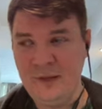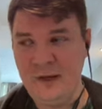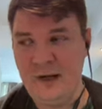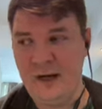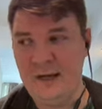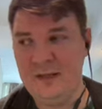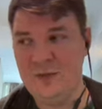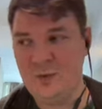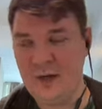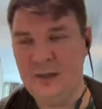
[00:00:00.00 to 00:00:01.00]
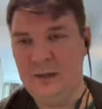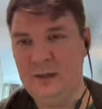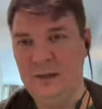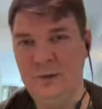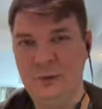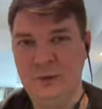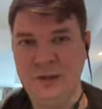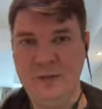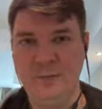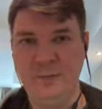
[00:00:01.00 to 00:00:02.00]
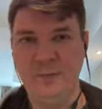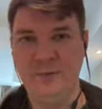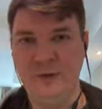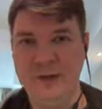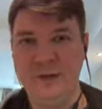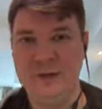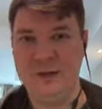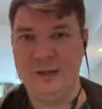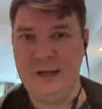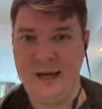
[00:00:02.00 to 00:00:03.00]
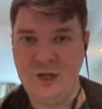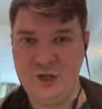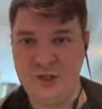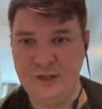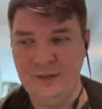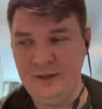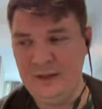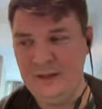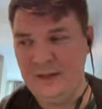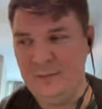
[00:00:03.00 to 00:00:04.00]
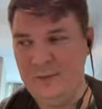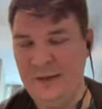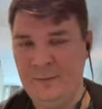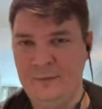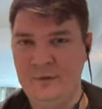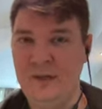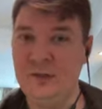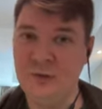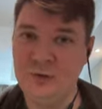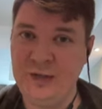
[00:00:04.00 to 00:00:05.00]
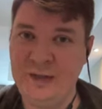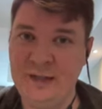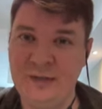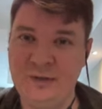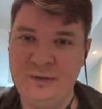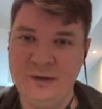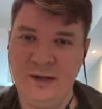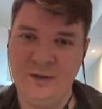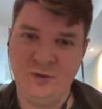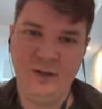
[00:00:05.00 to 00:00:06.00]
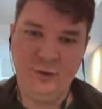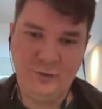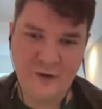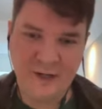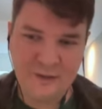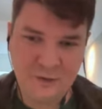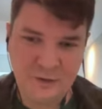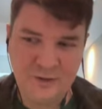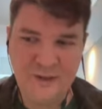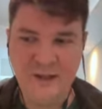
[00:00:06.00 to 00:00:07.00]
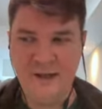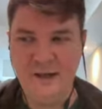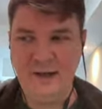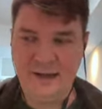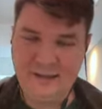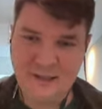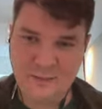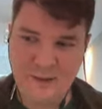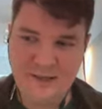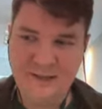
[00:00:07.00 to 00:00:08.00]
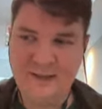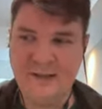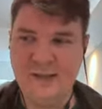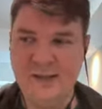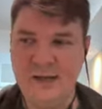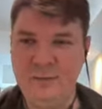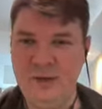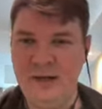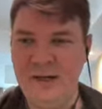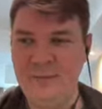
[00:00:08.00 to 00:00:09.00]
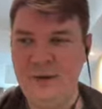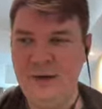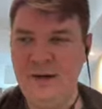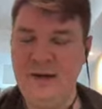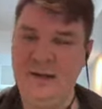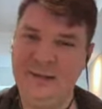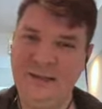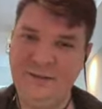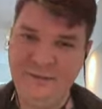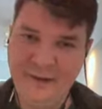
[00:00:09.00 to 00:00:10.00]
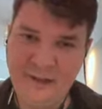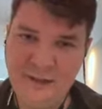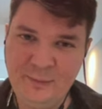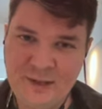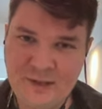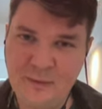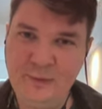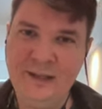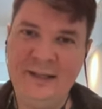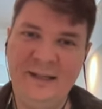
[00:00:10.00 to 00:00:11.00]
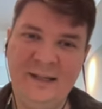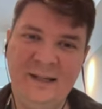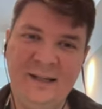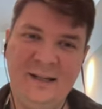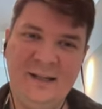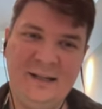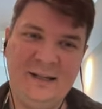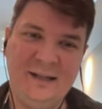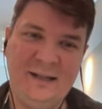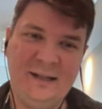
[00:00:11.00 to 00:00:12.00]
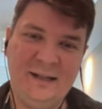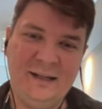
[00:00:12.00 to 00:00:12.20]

I struggled to keep videos engaging, keep them entertaining. I tried to write code and explain it at the same time and I failed miserably. Uh,